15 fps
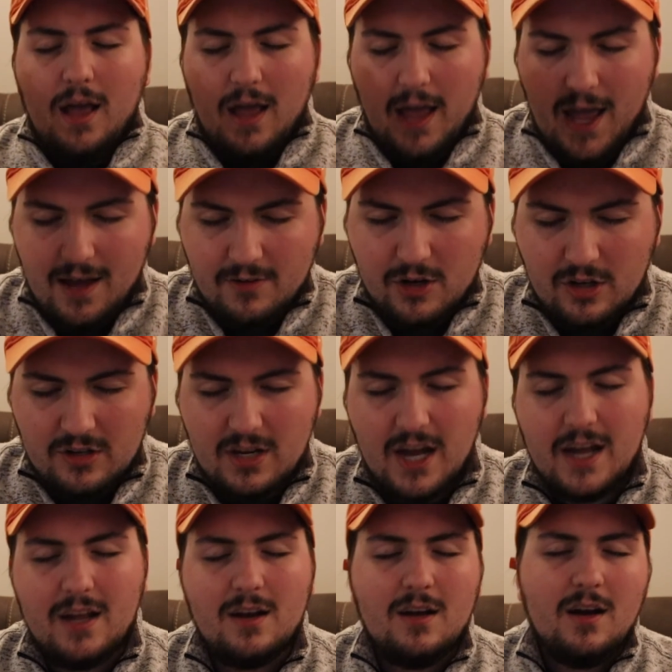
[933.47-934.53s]
Have a good
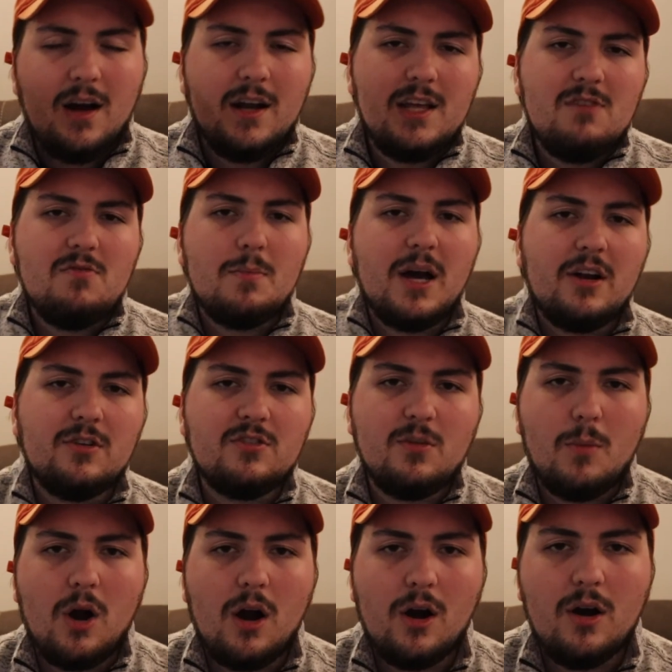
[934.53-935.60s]
night, an even better
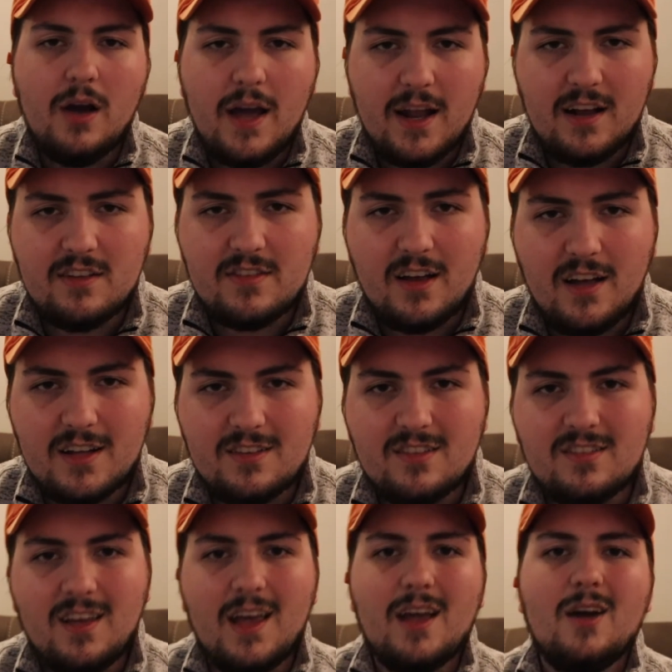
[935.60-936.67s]
tomorrow, and as I like to
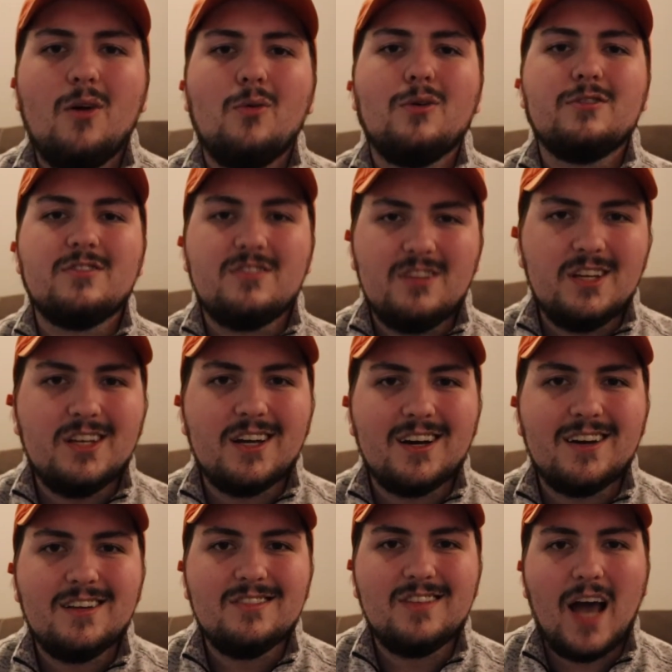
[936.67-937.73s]
say, we'll see you
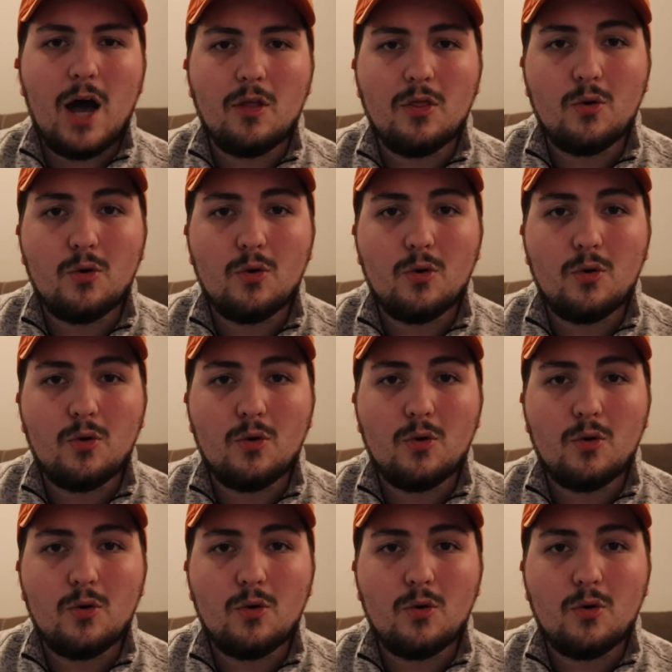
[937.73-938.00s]
down the